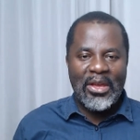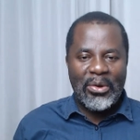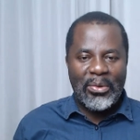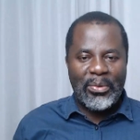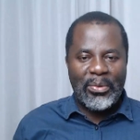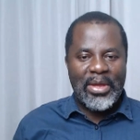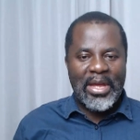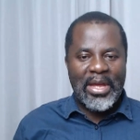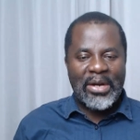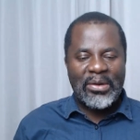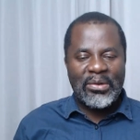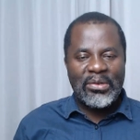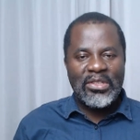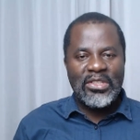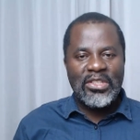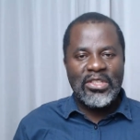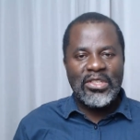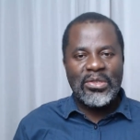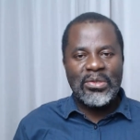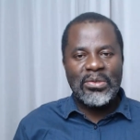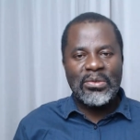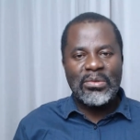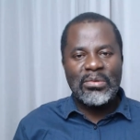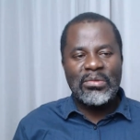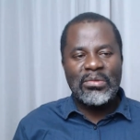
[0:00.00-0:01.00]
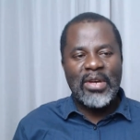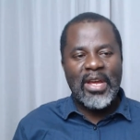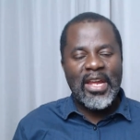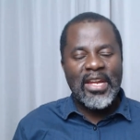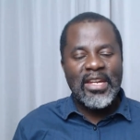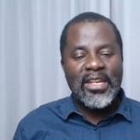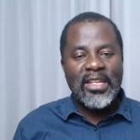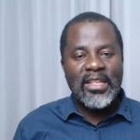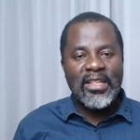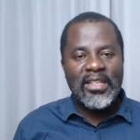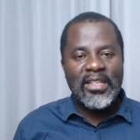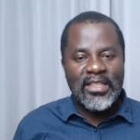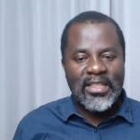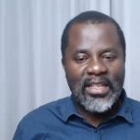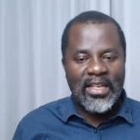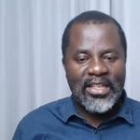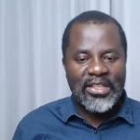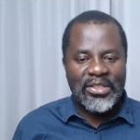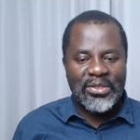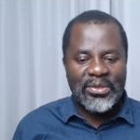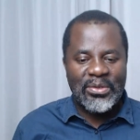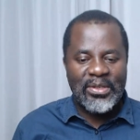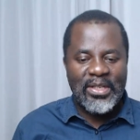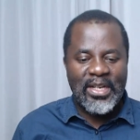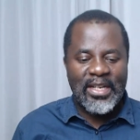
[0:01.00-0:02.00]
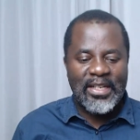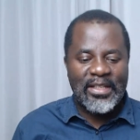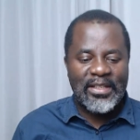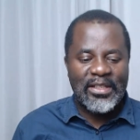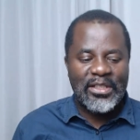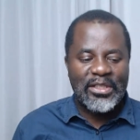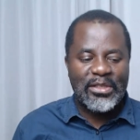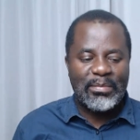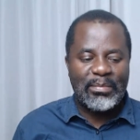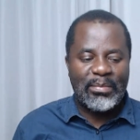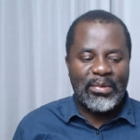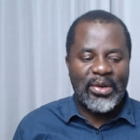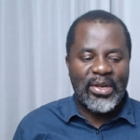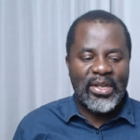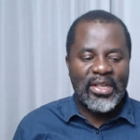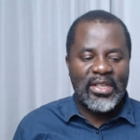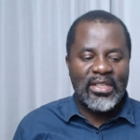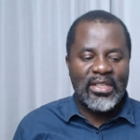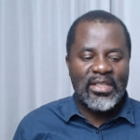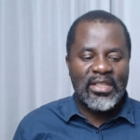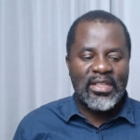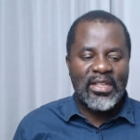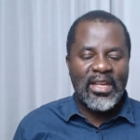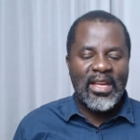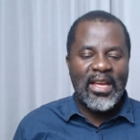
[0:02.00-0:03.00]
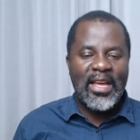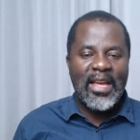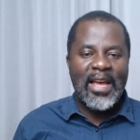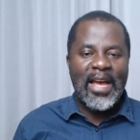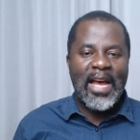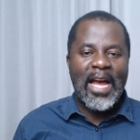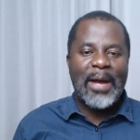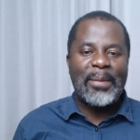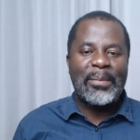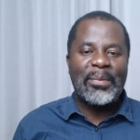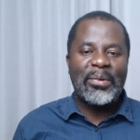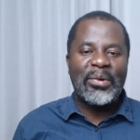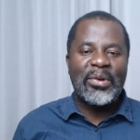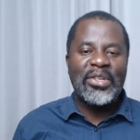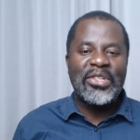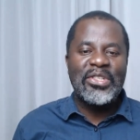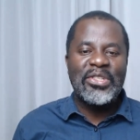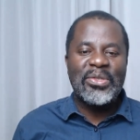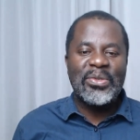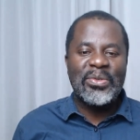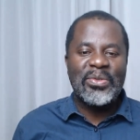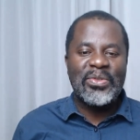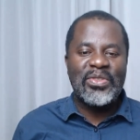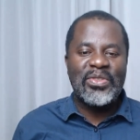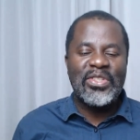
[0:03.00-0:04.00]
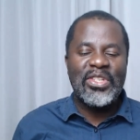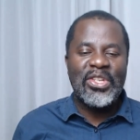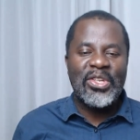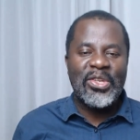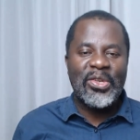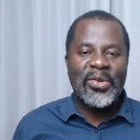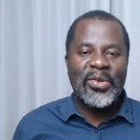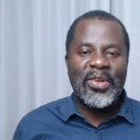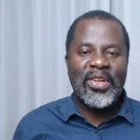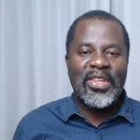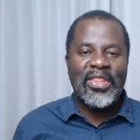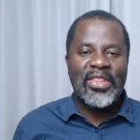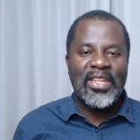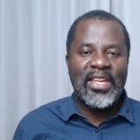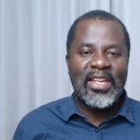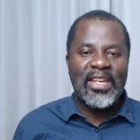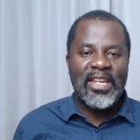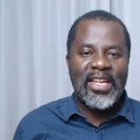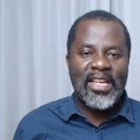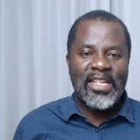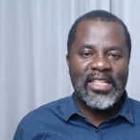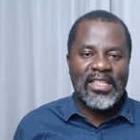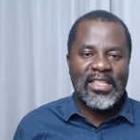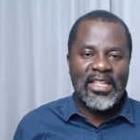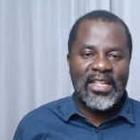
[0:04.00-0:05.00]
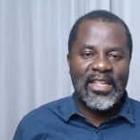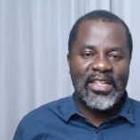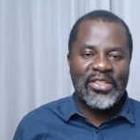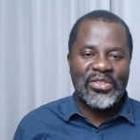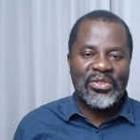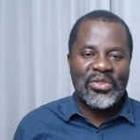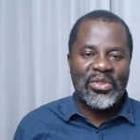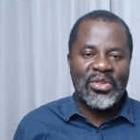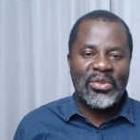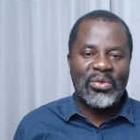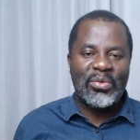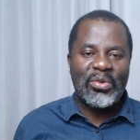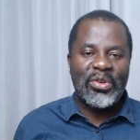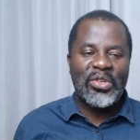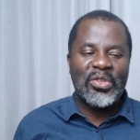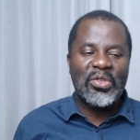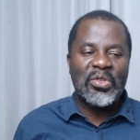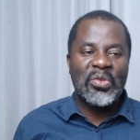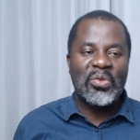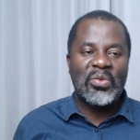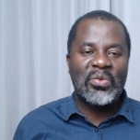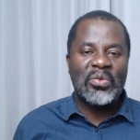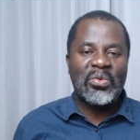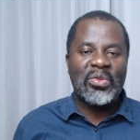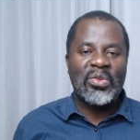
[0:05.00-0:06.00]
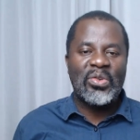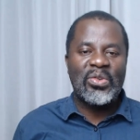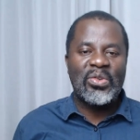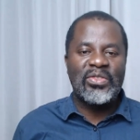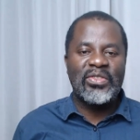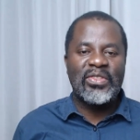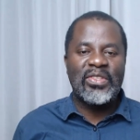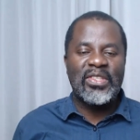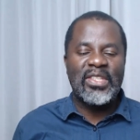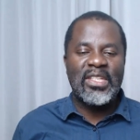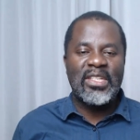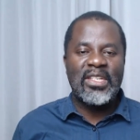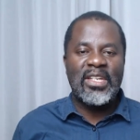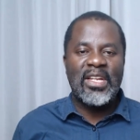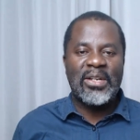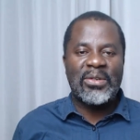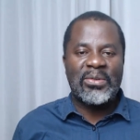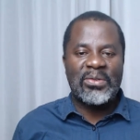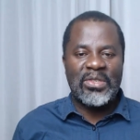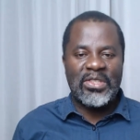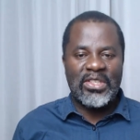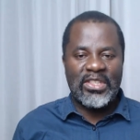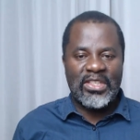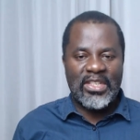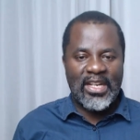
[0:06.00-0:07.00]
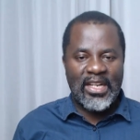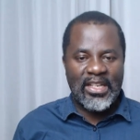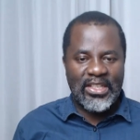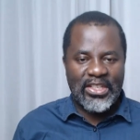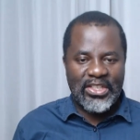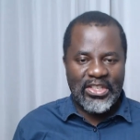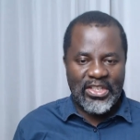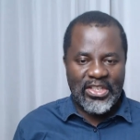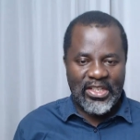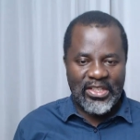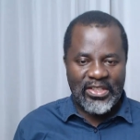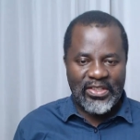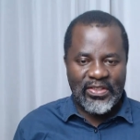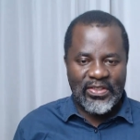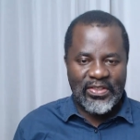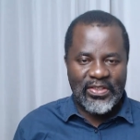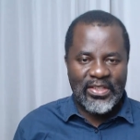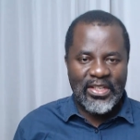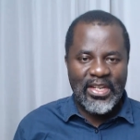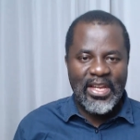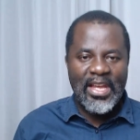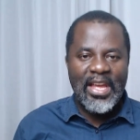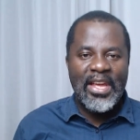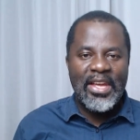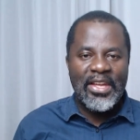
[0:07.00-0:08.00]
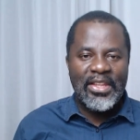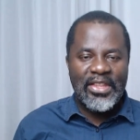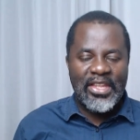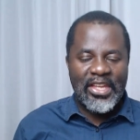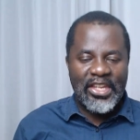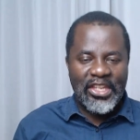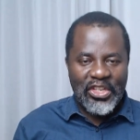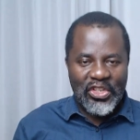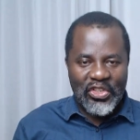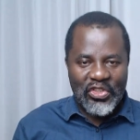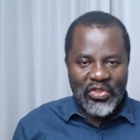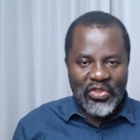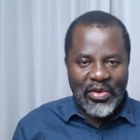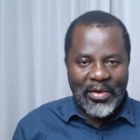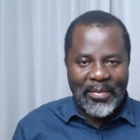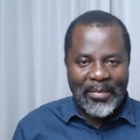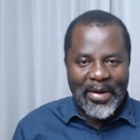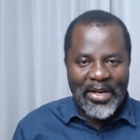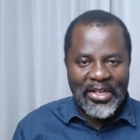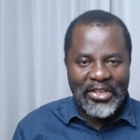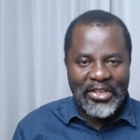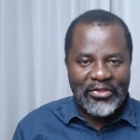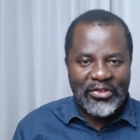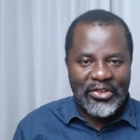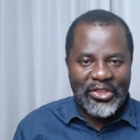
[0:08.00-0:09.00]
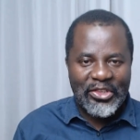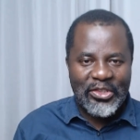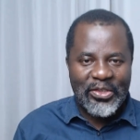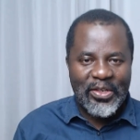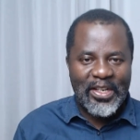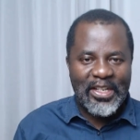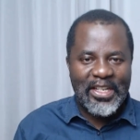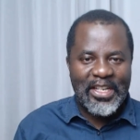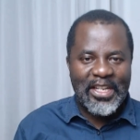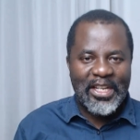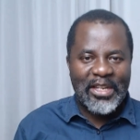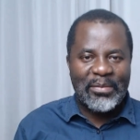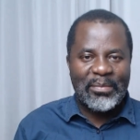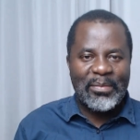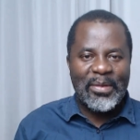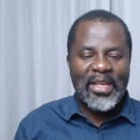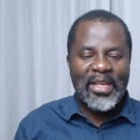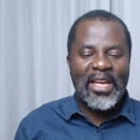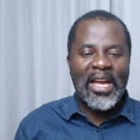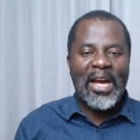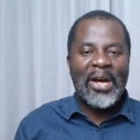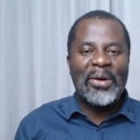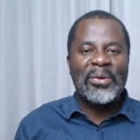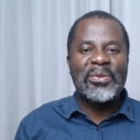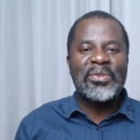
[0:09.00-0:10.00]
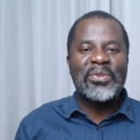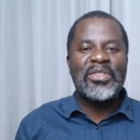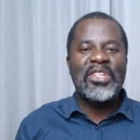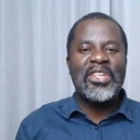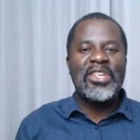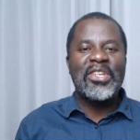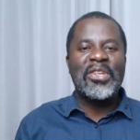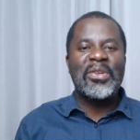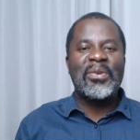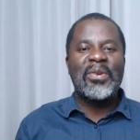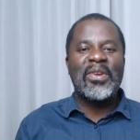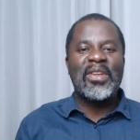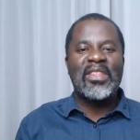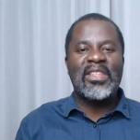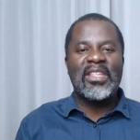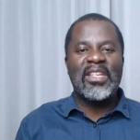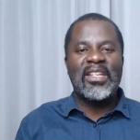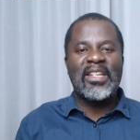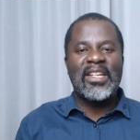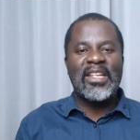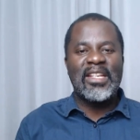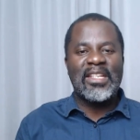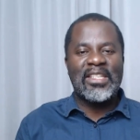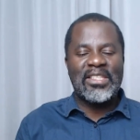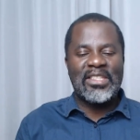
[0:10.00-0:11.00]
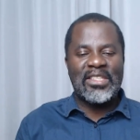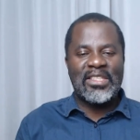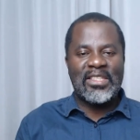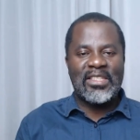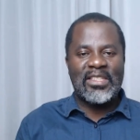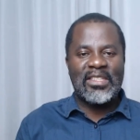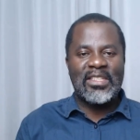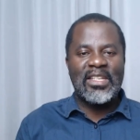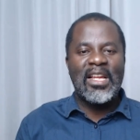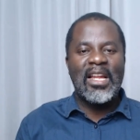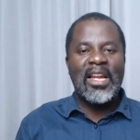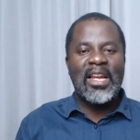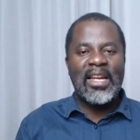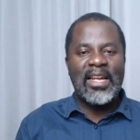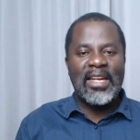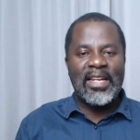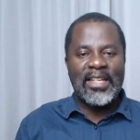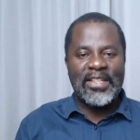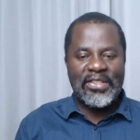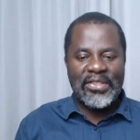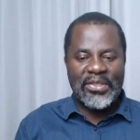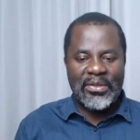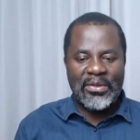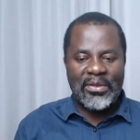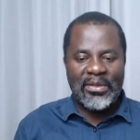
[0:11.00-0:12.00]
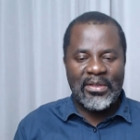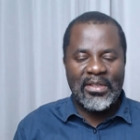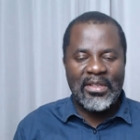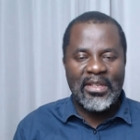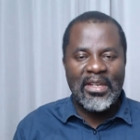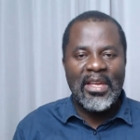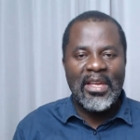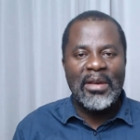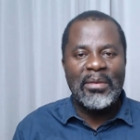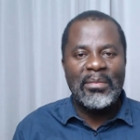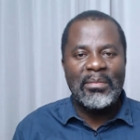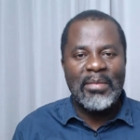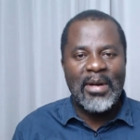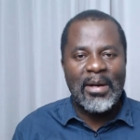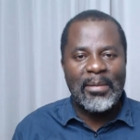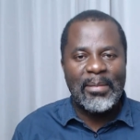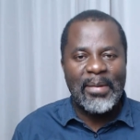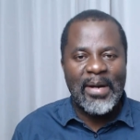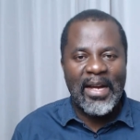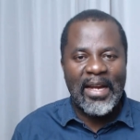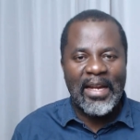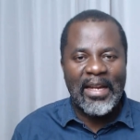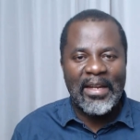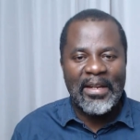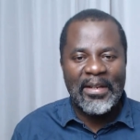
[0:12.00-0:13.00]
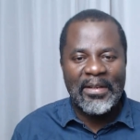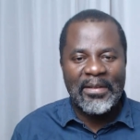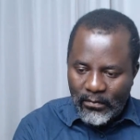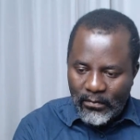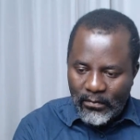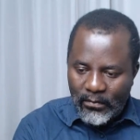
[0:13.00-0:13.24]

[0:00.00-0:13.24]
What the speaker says: We are going to end this lesson at this point. I'm going to see you in the next lesson when you consider conjunctions. Thank you so much for joining me. I'll see you in the next lesson. Bye-bye.